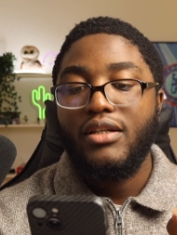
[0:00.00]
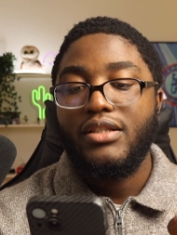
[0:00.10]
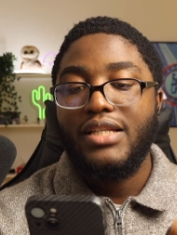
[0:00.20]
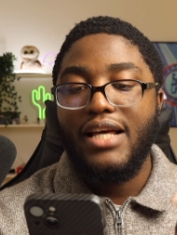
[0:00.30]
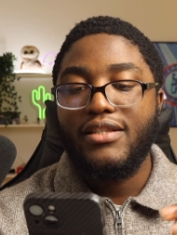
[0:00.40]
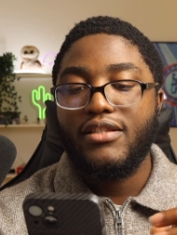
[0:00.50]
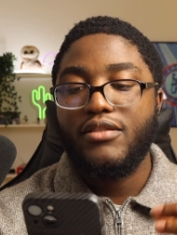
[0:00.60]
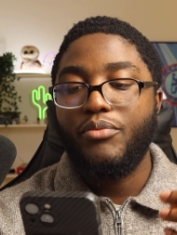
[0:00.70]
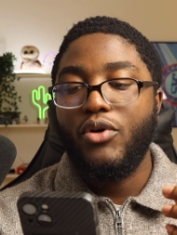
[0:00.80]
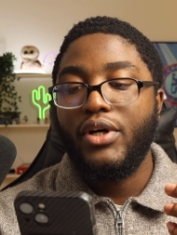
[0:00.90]
Task
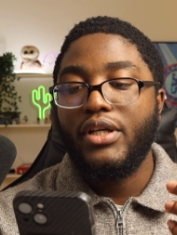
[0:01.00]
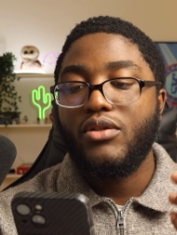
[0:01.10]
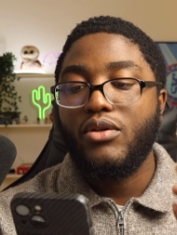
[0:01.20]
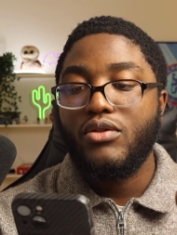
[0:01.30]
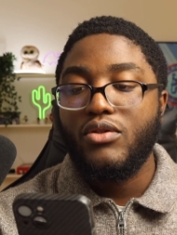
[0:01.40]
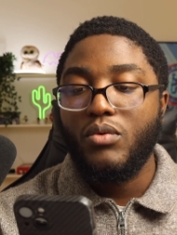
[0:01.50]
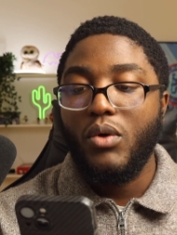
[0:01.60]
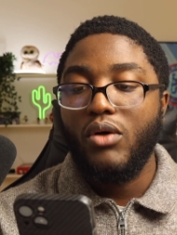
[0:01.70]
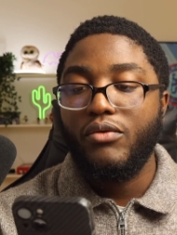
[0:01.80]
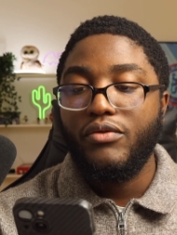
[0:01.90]
point
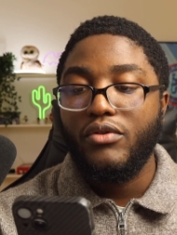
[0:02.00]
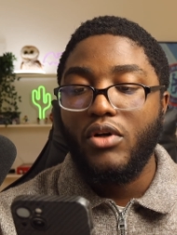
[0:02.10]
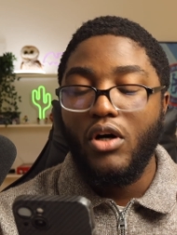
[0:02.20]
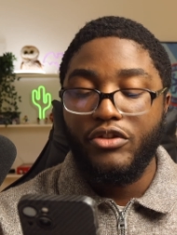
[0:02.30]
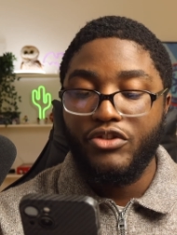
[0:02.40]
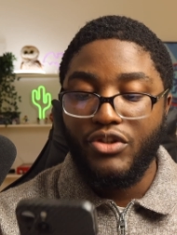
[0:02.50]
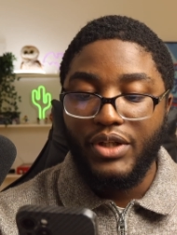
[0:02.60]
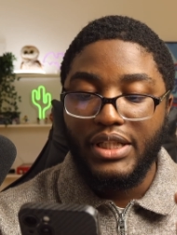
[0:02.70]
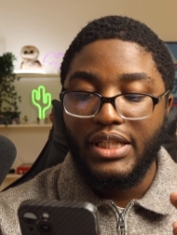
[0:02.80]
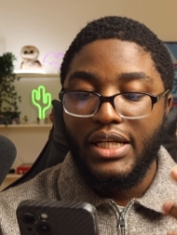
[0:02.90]

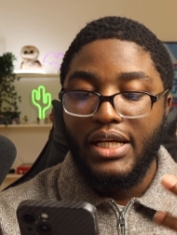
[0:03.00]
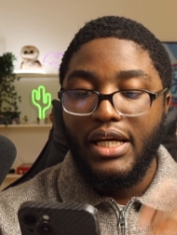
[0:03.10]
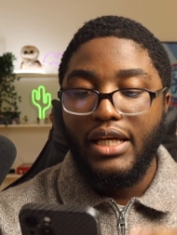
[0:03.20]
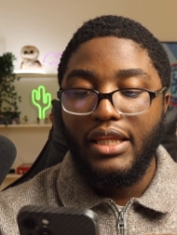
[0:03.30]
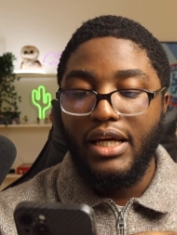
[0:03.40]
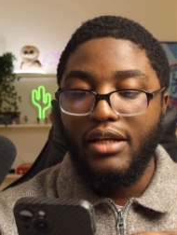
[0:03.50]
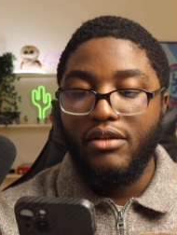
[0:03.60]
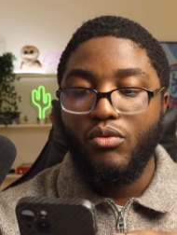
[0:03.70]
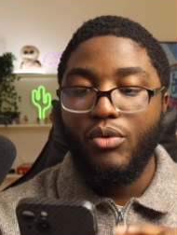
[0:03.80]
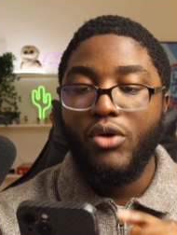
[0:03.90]
1200. And
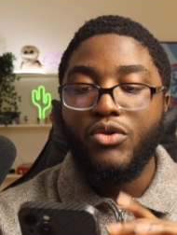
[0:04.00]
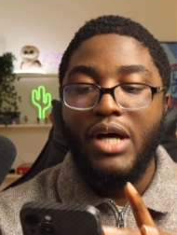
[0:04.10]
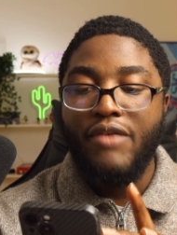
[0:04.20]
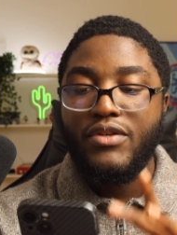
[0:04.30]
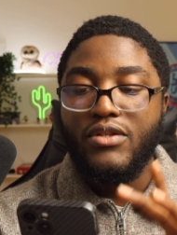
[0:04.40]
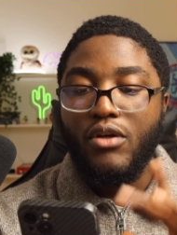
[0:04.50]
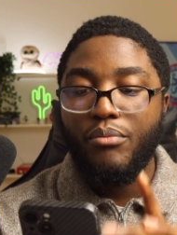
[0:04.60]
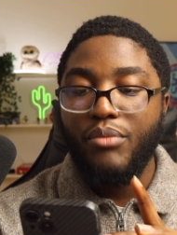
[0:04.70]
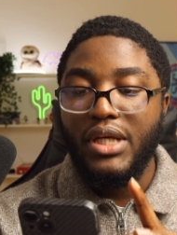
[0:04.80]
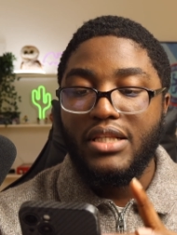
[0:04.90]
then we also have the
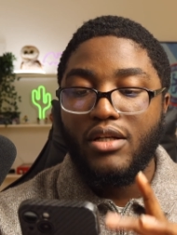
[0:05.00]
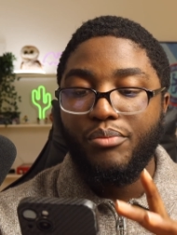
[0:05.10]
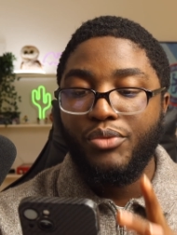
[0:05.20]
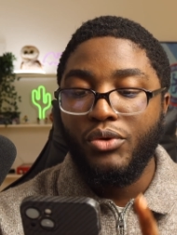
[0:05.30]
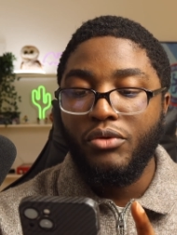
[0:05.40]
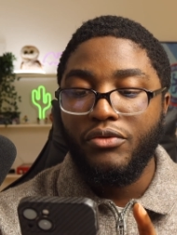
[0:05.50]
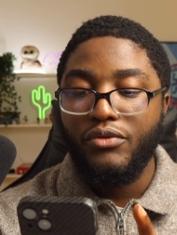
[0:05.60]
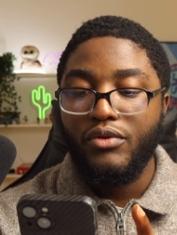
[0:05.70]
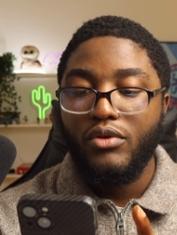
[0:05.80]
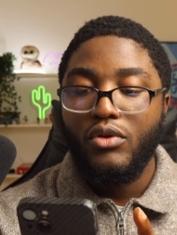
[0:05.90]
submit a
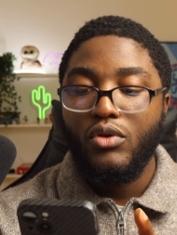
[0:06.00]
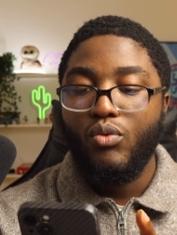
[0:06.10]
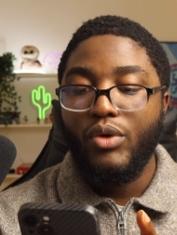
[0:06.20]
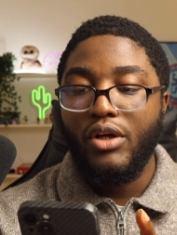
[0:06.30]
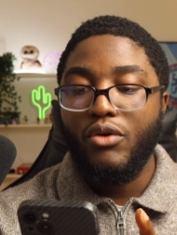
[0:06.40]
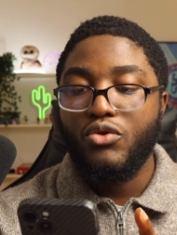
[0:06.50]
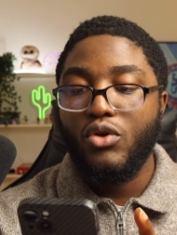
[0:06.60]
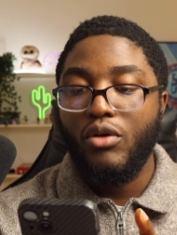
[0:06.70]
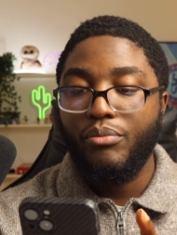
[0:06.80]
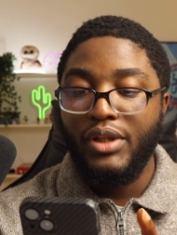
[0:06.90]
proof. We can also
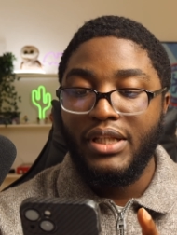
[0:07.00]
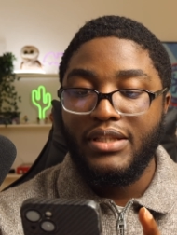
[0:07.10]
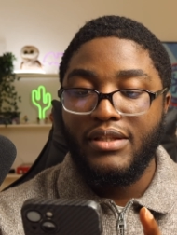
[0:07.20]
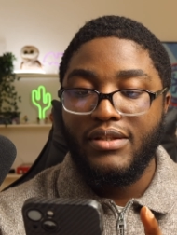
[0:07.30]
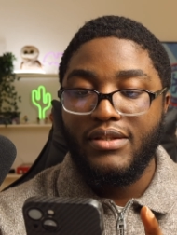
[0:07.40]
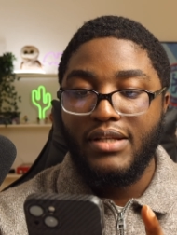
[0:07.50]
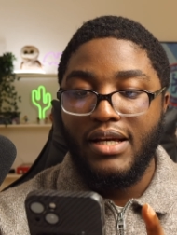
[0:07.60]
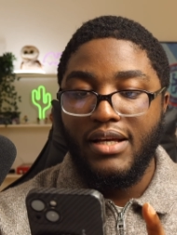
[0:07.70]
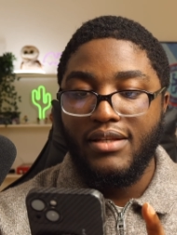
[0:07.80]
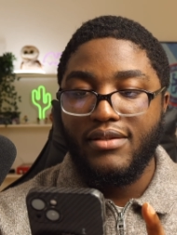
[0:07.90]
complete this
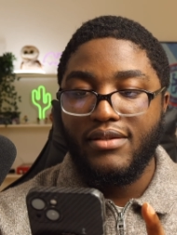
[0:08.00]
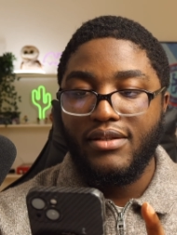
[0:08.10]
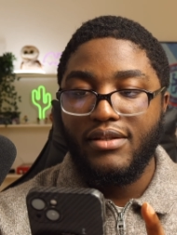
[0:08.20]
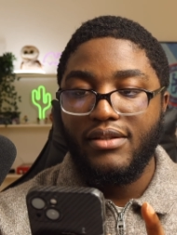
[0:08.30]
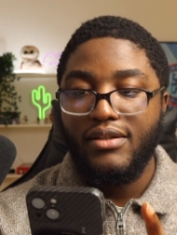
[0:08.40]
task.